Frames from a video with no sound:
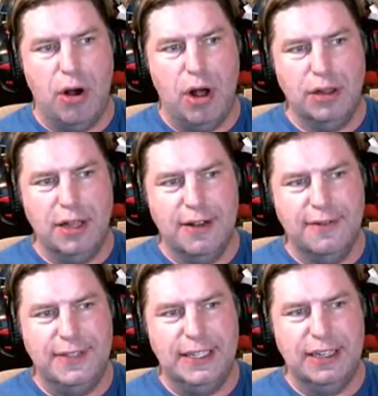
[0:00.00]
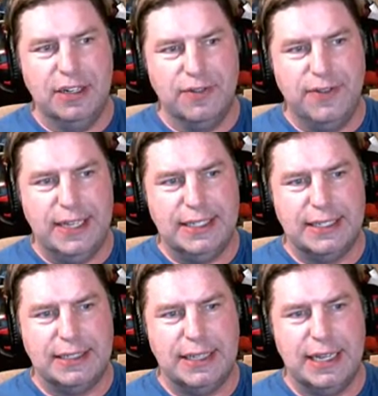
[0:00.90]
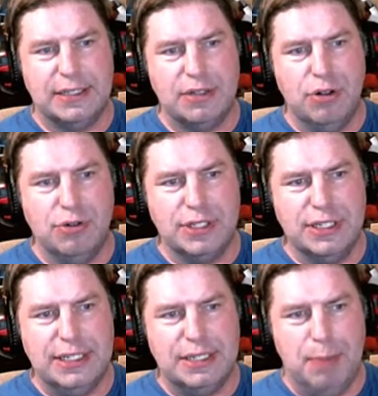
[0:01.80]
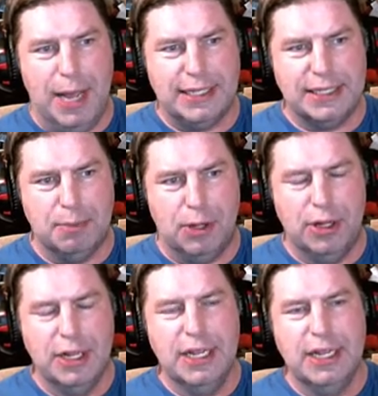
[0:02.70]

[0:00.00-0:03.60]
all of the interfaces, as closely as possible,